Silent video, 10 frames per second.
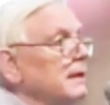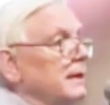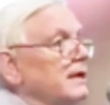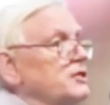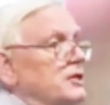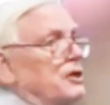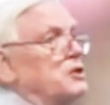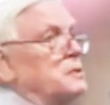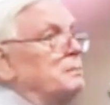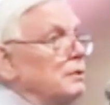It's an
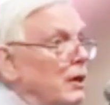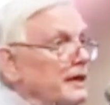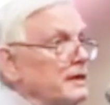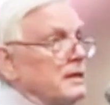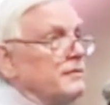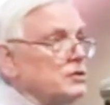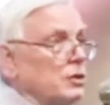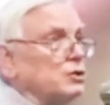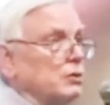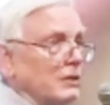exploitative
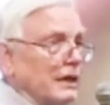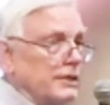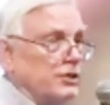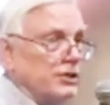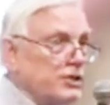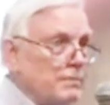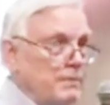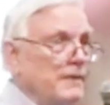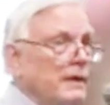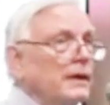social relationship
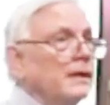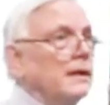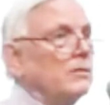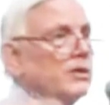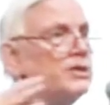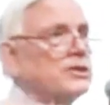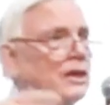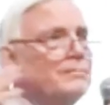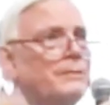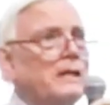in which
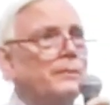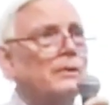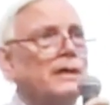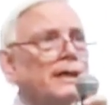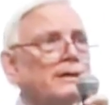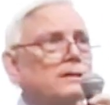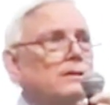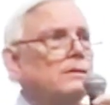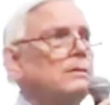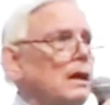some people get
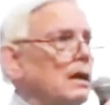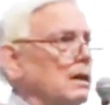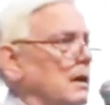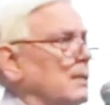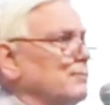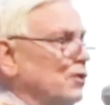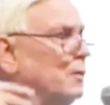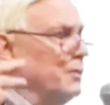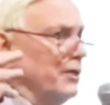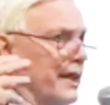to
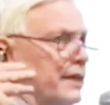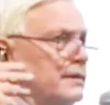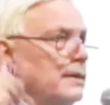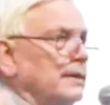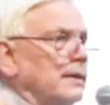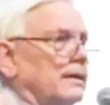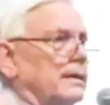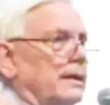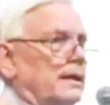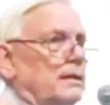appropriate
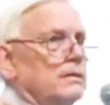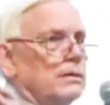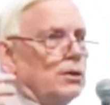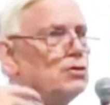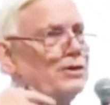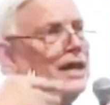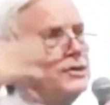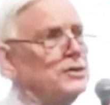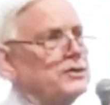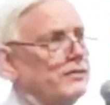the
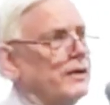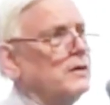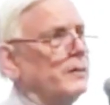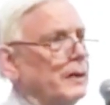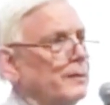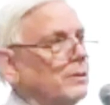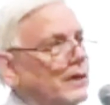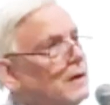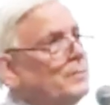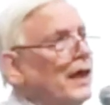creations of other people
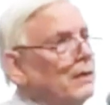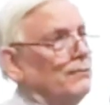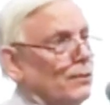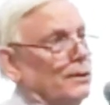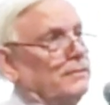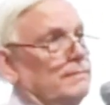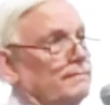without paying for it.